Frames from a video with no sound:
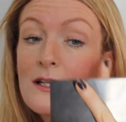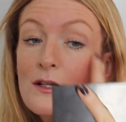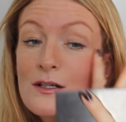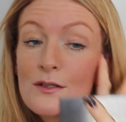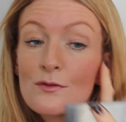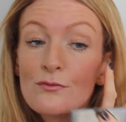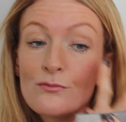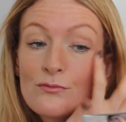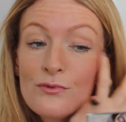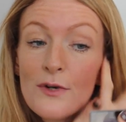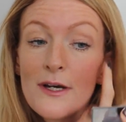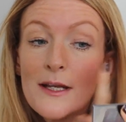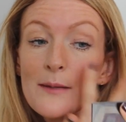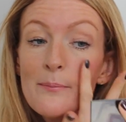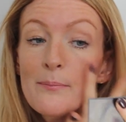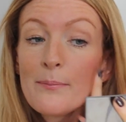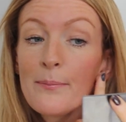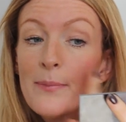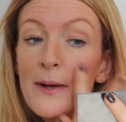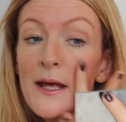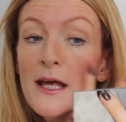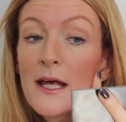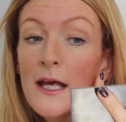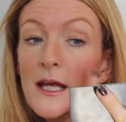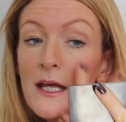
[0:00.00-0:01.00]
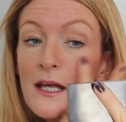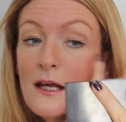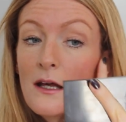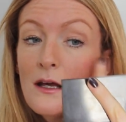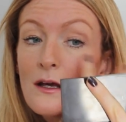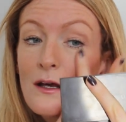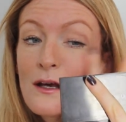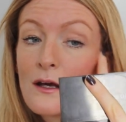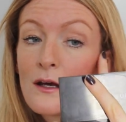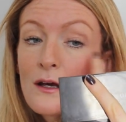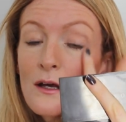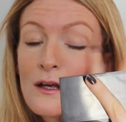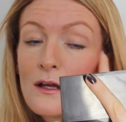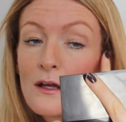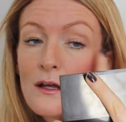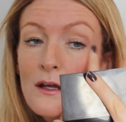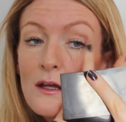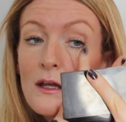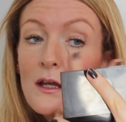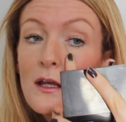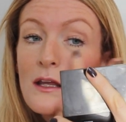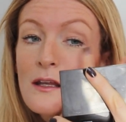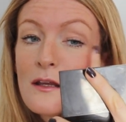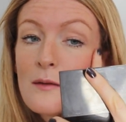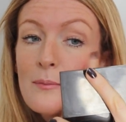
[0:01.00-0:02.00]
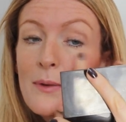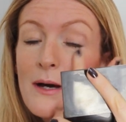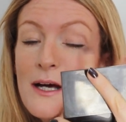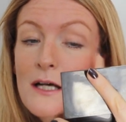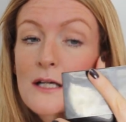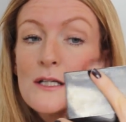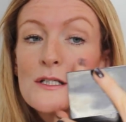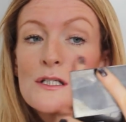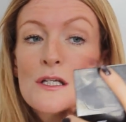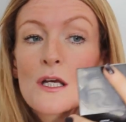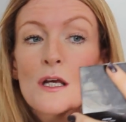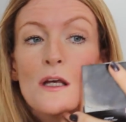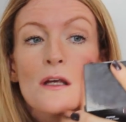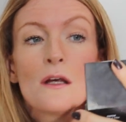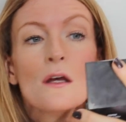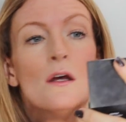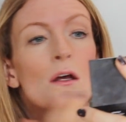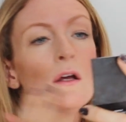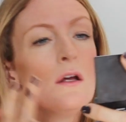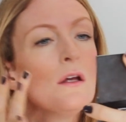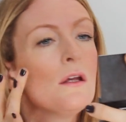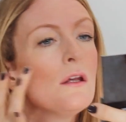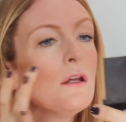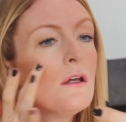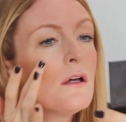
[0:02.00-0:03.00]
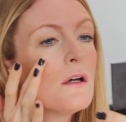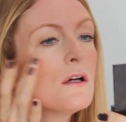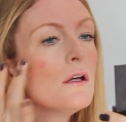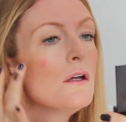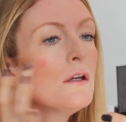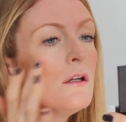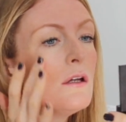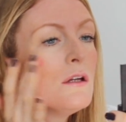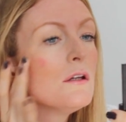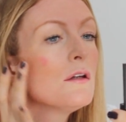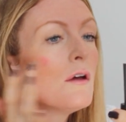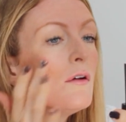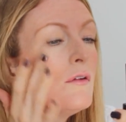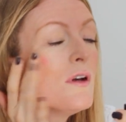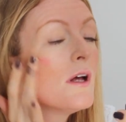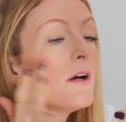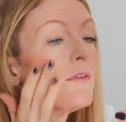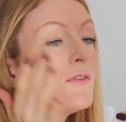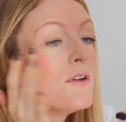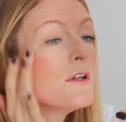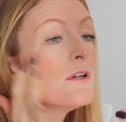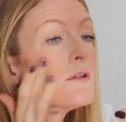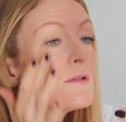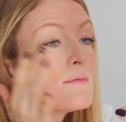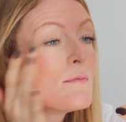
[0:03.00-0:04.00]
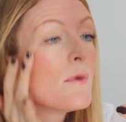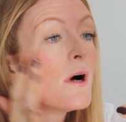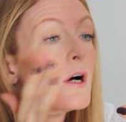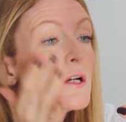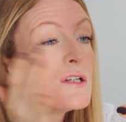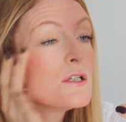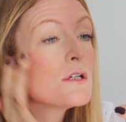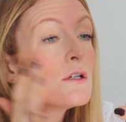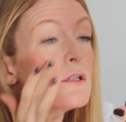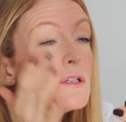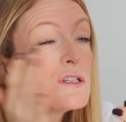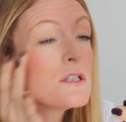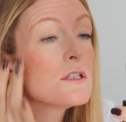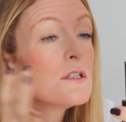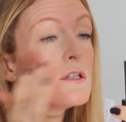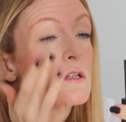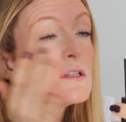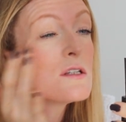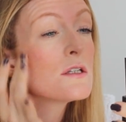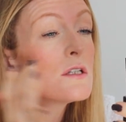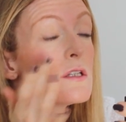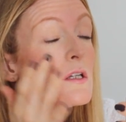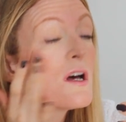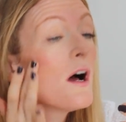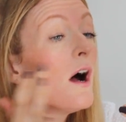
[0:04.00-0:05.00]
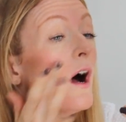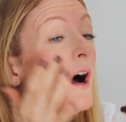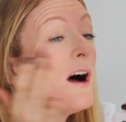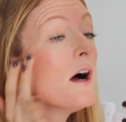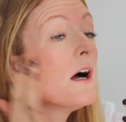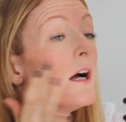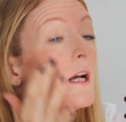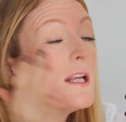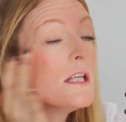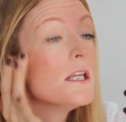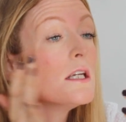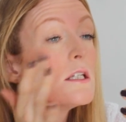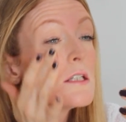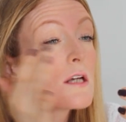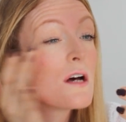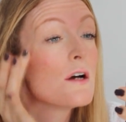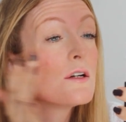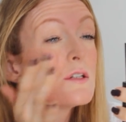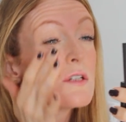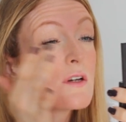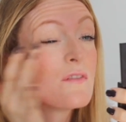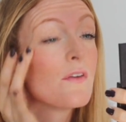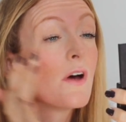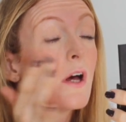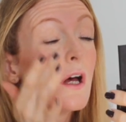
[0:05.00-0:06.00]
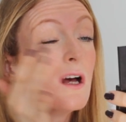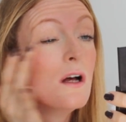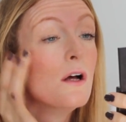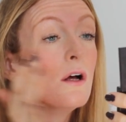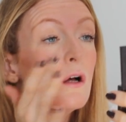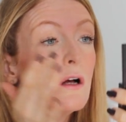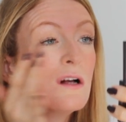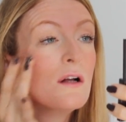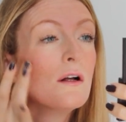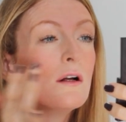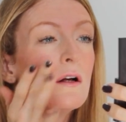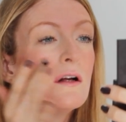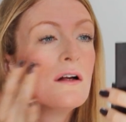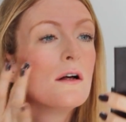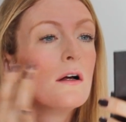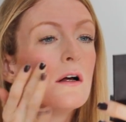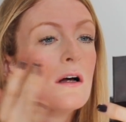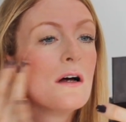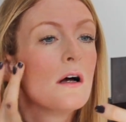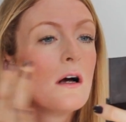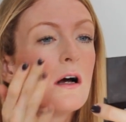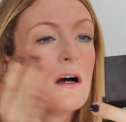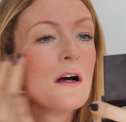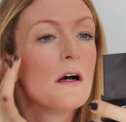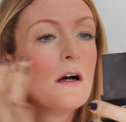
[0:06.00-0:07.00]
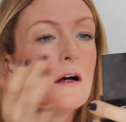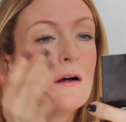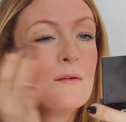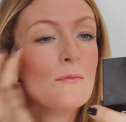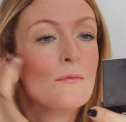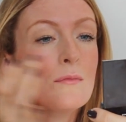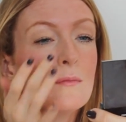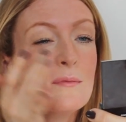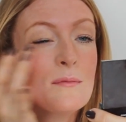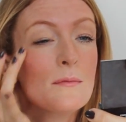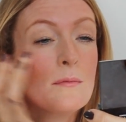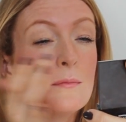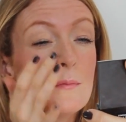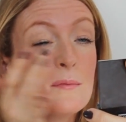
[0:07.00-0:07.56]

it looks really pink in the packaging, you don't have to use much. You can just use a tiny touch of it. And